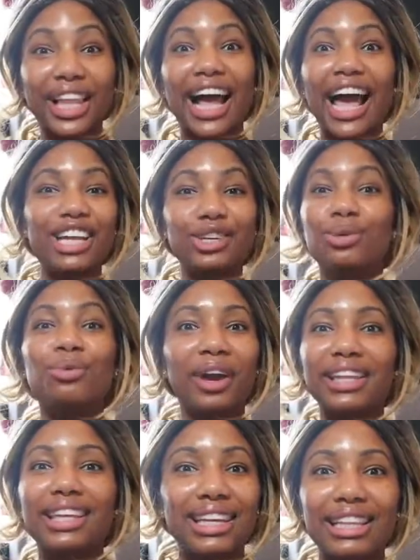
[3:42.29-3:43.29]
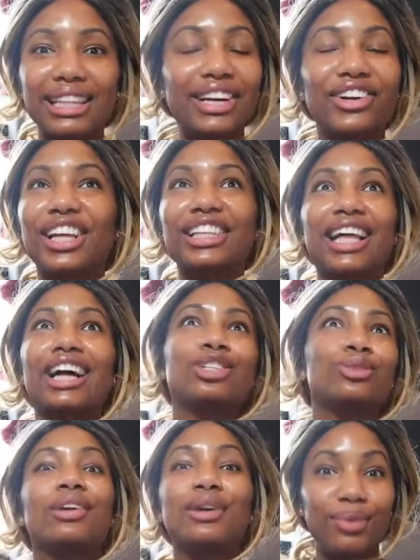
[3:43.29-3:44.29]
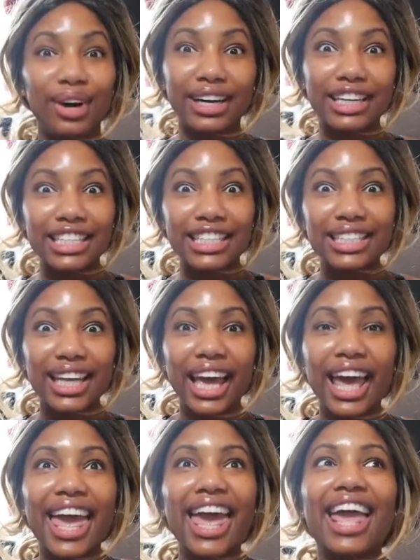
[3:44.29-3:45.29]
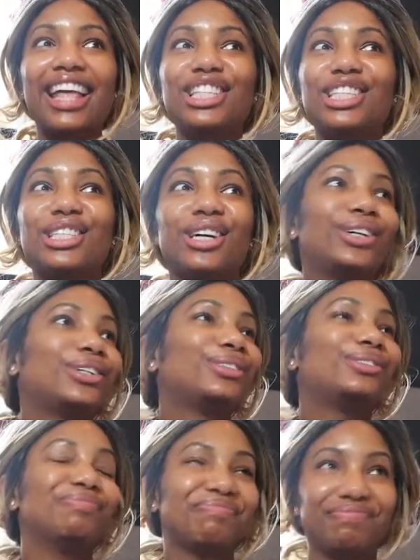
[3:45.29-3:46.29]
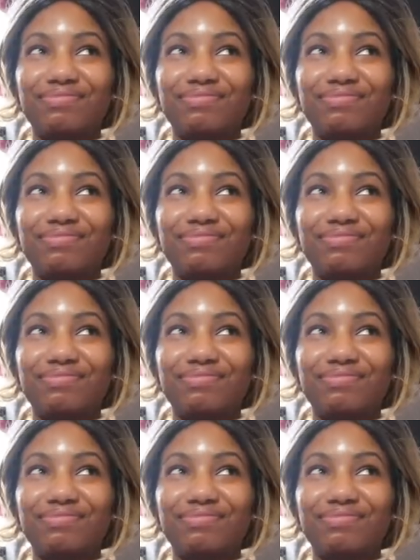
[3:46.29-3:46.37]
Like, I knew right then and there, like, that's what it was. And so